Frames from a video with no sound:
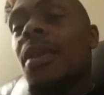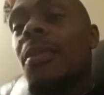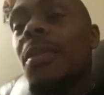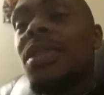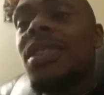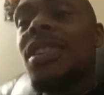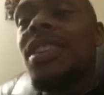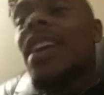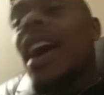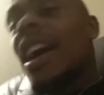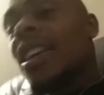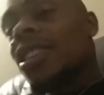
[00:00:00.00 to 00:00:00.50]
But
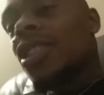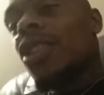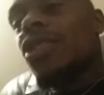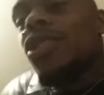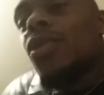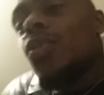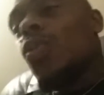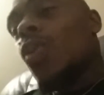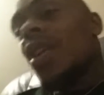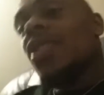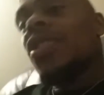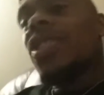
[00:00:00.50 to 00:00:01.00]
then I'll tell
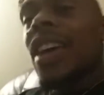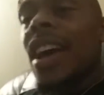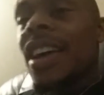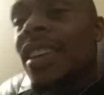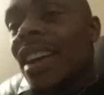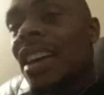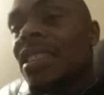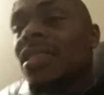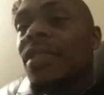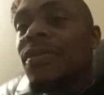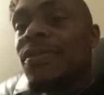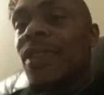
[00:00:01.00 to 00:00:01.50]
you one
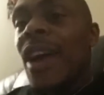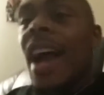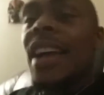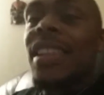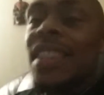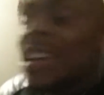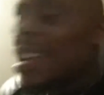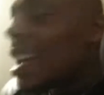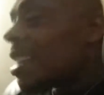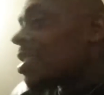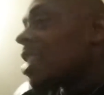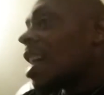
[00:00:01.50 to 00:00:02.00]
thing, that's a
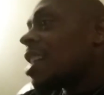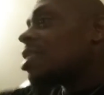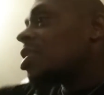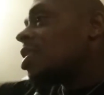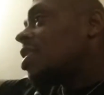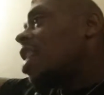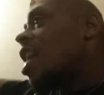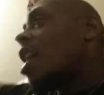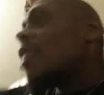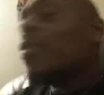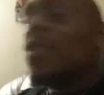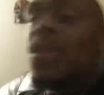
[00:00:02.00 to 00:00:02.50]
fact, and that's
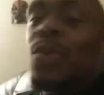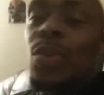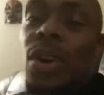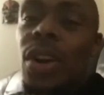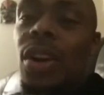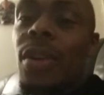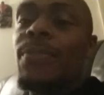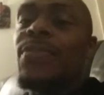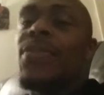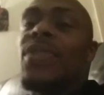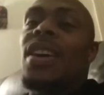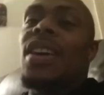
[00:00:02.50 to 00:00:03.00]
actually
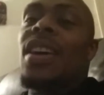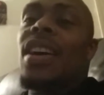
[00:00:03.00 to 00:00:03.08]
everywhere.